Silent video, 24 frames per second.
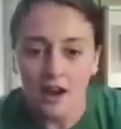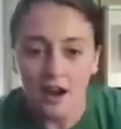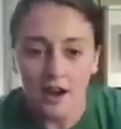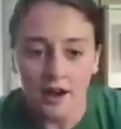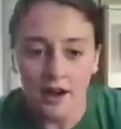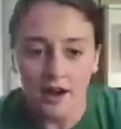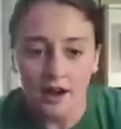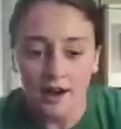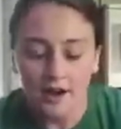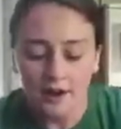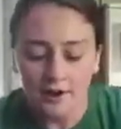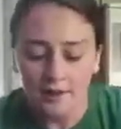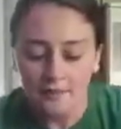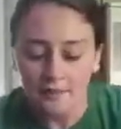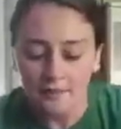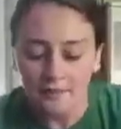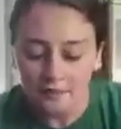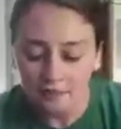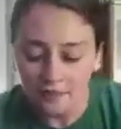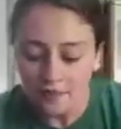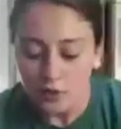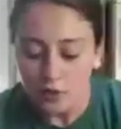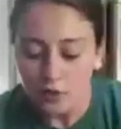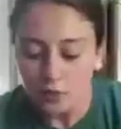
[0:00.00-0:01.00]

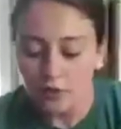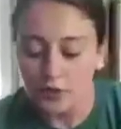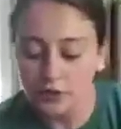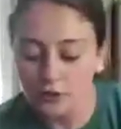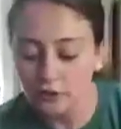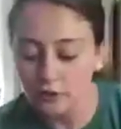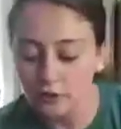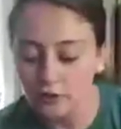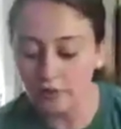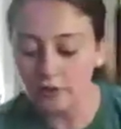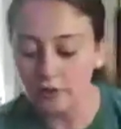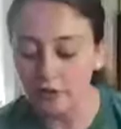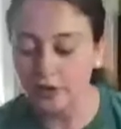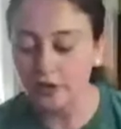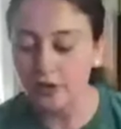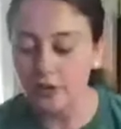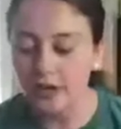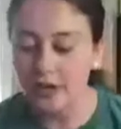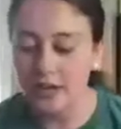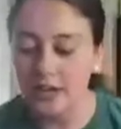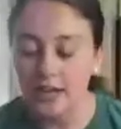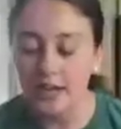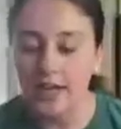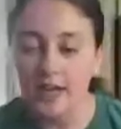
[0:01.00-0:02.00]
When you
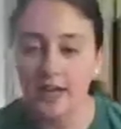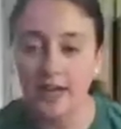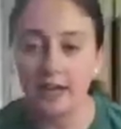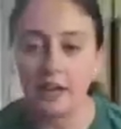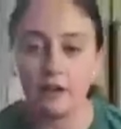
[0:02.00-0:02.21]
refrigerate it,